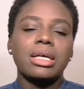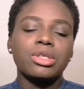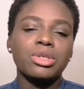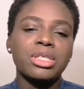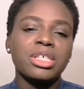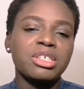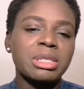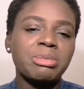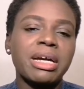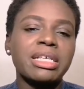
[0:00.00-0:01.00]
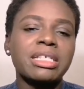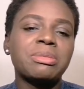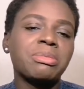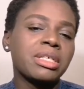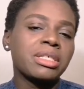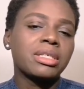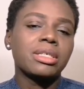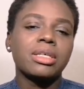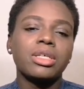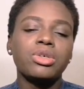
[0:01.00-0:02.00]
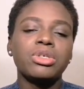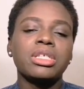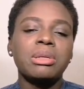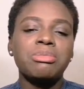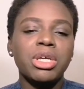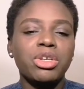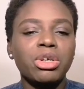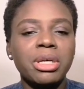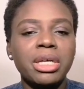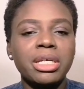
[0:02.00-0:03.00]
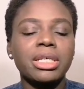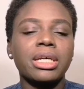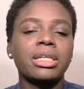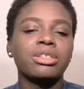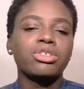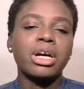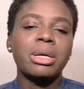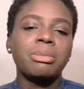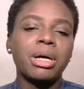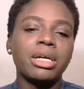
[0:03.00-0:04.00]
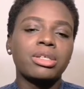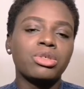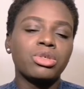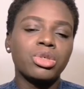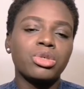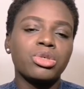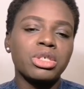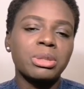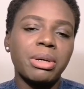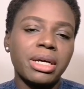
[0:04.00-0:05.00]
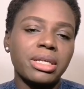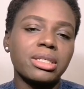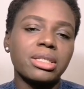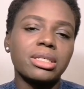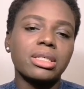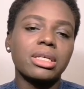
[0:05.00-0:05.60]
Toasting your spices means using a medium heat and a dry pan to toast your spices.